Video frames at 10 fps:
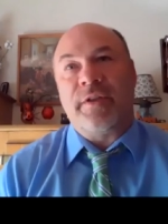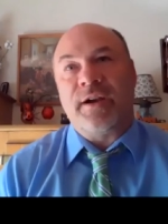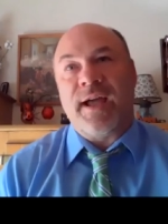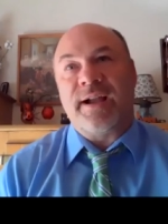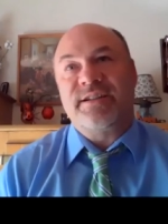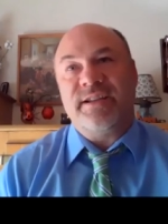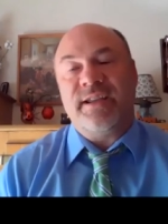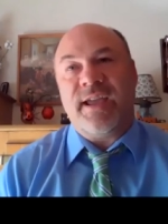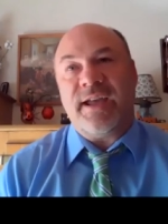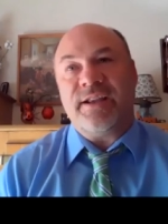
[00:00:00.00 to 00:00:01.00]
that it actually
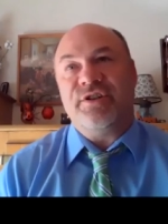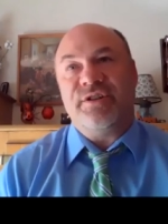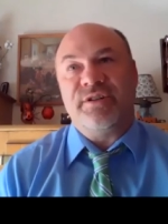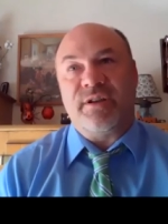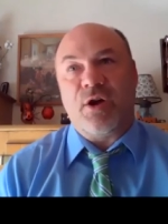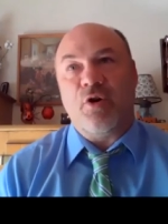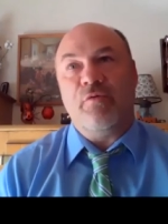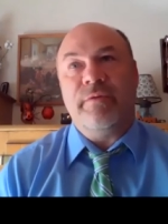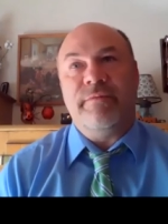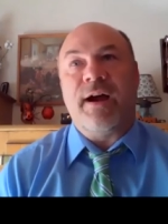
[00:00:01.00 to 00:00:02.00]
catches the
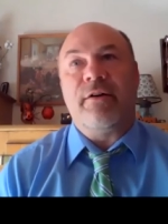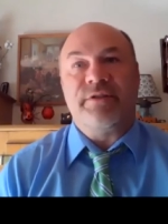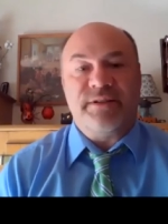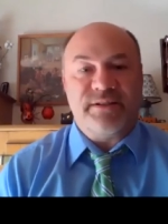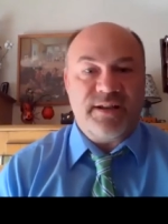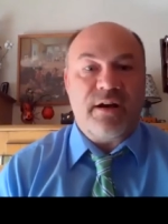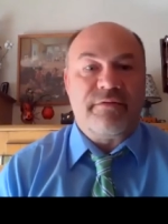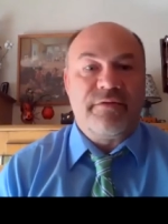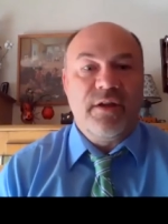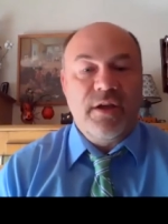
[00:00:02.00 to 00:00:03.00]
COVID virus
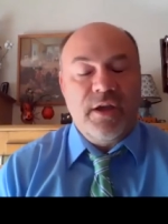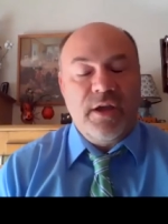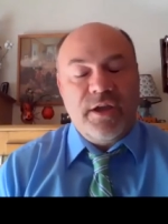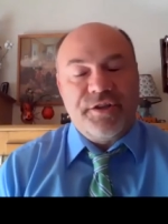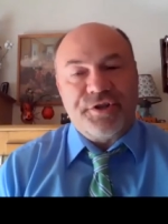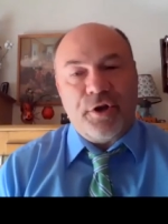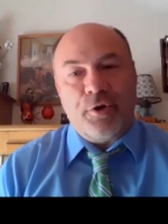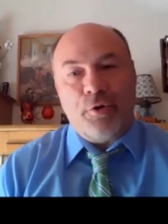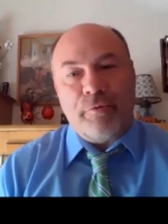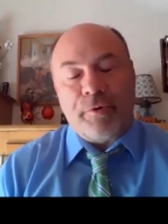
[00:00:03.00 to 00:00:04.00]
itself.
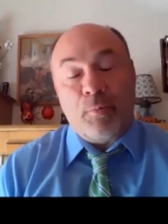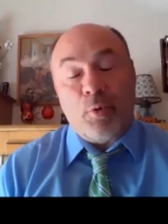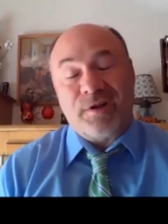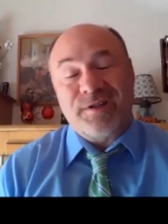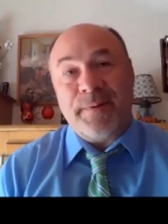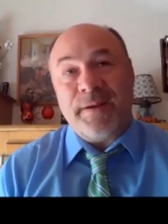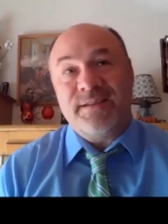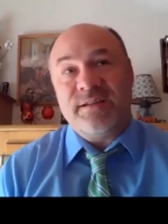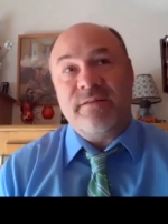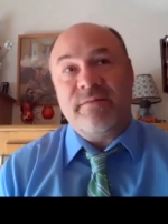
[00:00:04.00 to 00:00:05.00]
So they're more
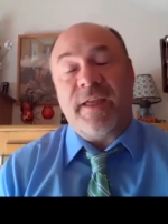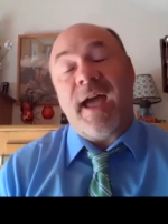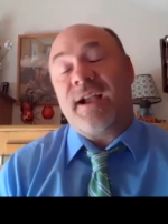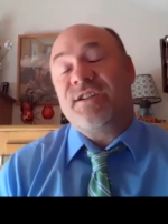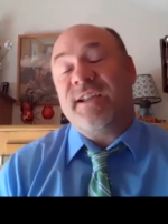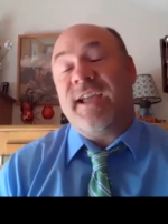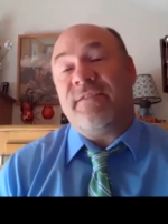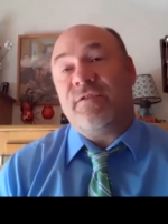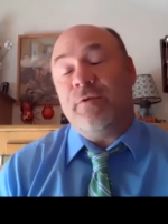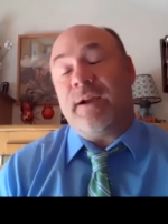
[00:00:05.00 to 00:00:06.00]
expensive. They actually
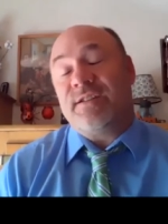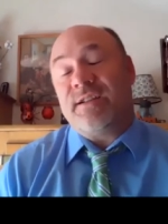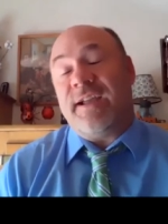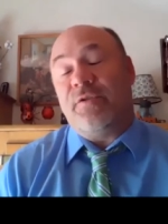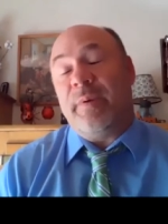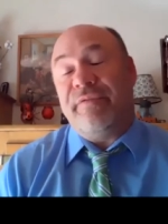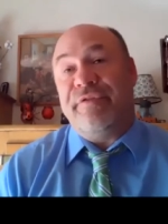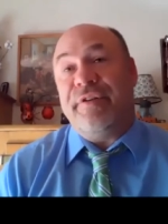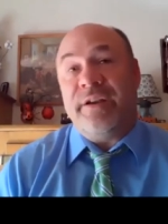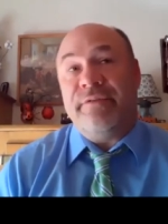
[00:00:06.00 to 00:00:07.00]
have you actually have to be
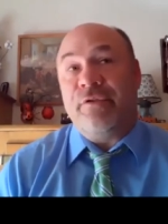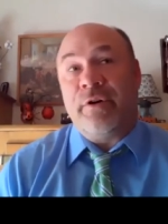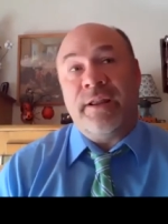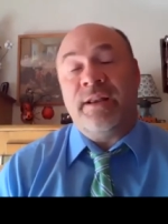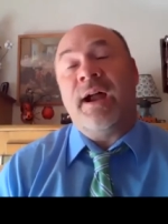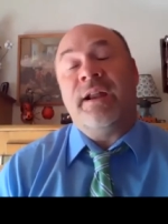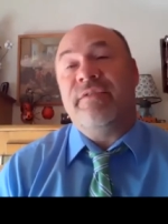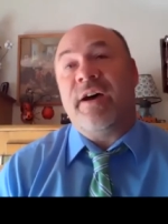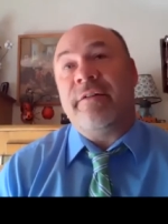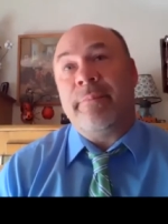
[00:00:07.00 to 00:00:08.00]
fitted for an
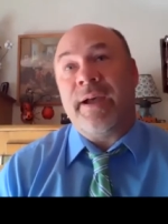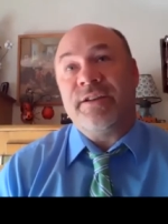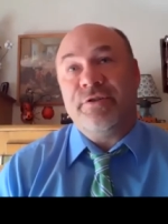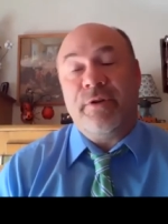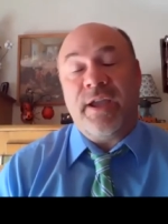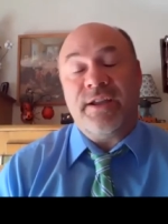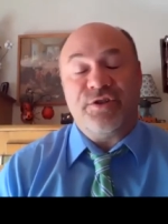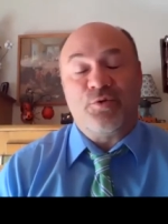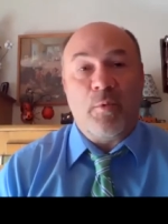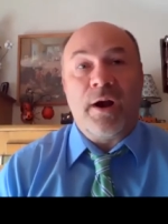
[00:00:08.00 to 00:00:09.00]
N95 mask. You can't
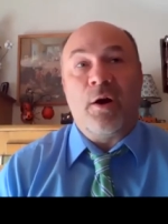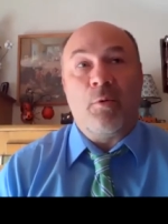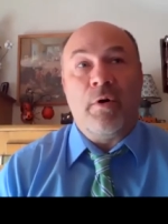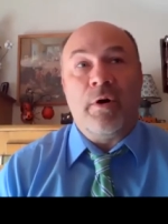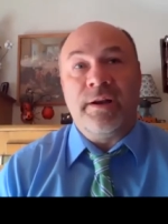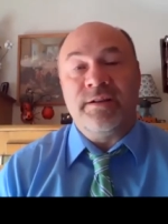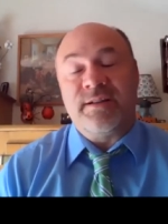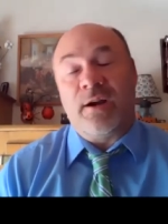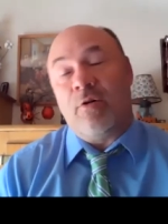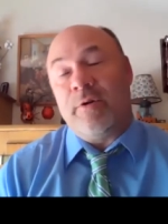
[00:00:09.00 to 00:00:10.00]
just wear one and
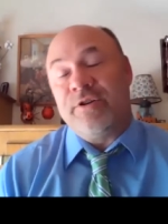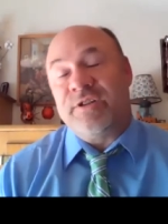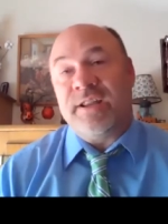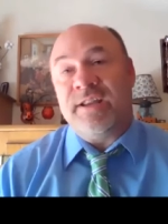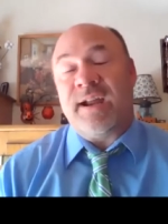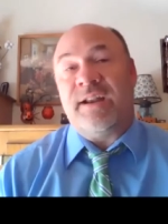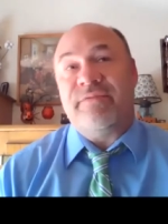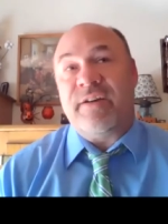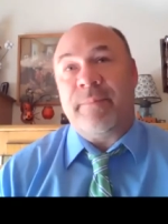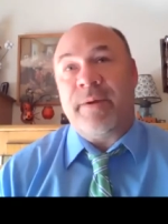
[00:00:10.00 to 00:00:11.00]
say, "Oh, here's an
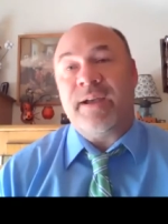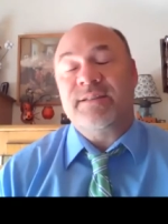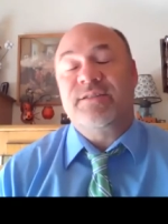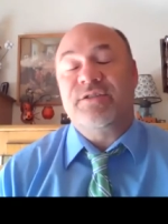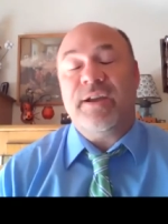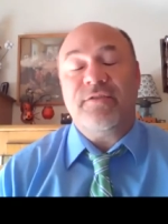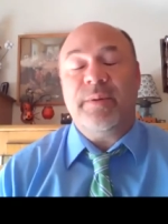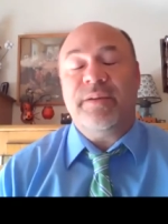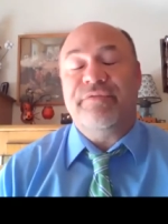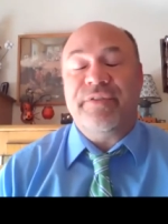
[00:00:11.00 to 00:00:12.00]
N95 mask." So you have
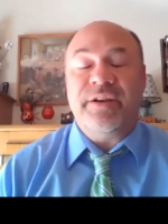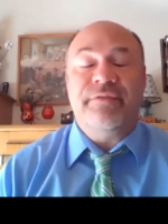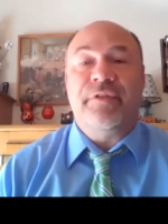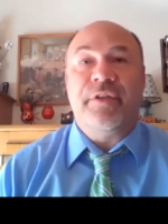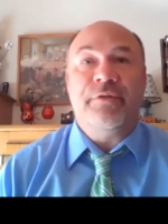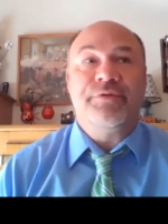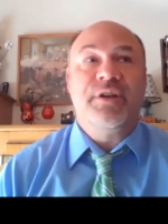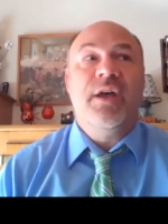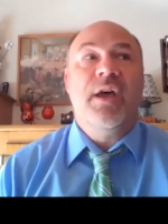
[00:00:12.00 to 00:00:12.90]
to be fitted for those.